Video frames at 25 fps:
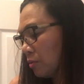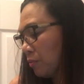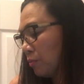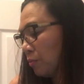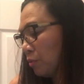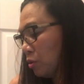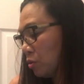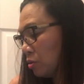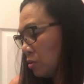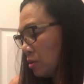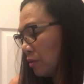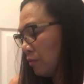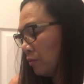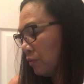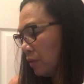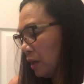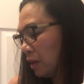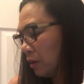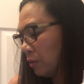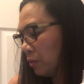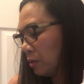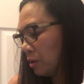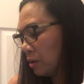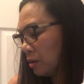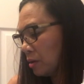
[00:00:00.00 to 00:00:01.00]
using
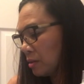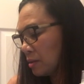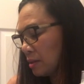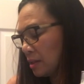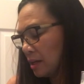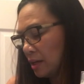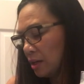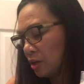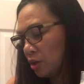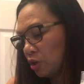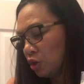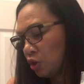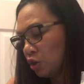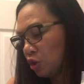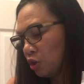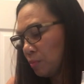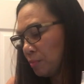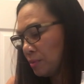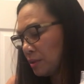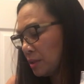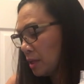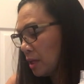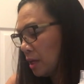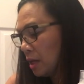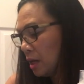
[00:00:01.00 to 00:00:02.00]
flowers and
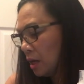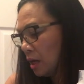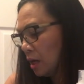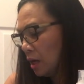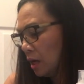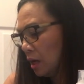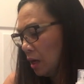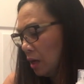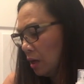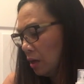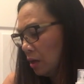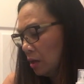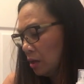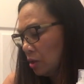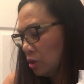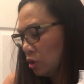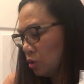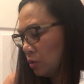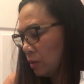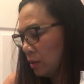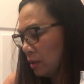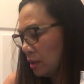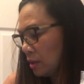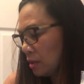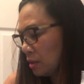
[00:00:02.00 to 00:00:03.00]
herbs
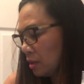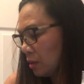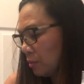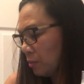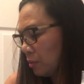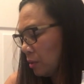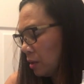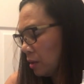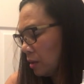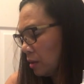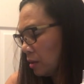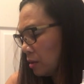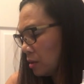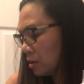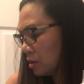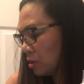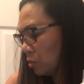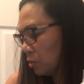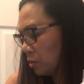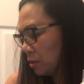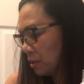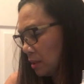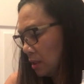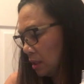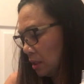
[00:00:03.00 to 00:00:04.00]
during the summer
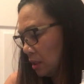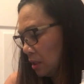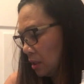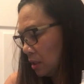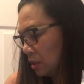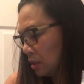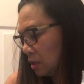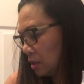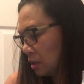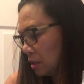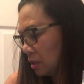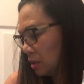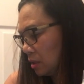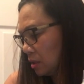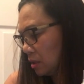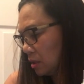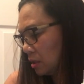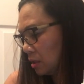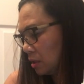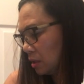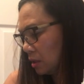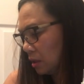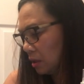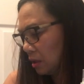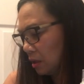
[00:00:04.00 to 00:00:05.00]

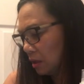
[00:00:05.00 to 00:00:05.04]
solstice.